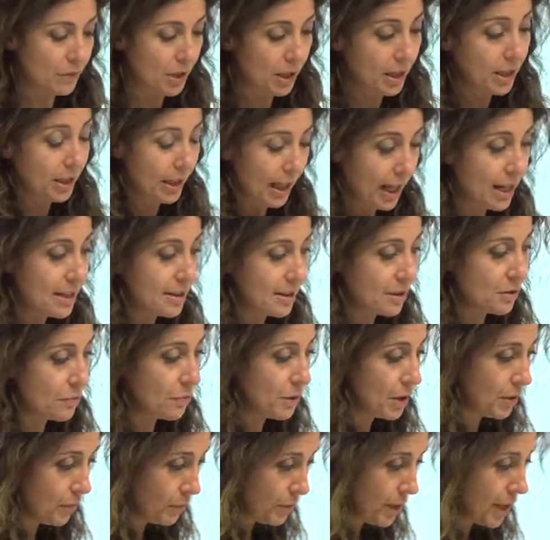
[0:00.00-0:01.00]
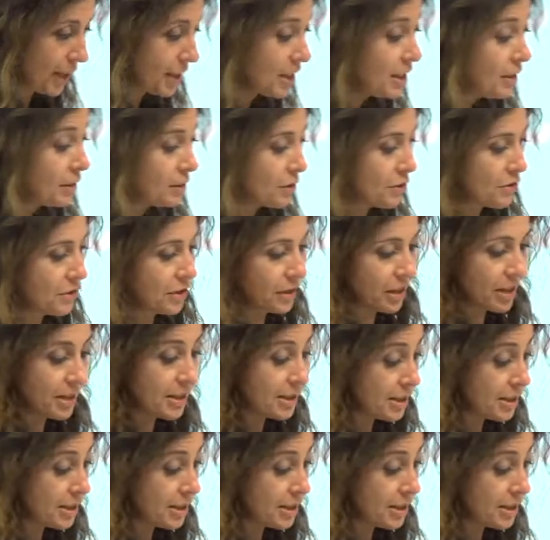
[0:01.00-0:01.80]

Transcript: in cases we, we are interested in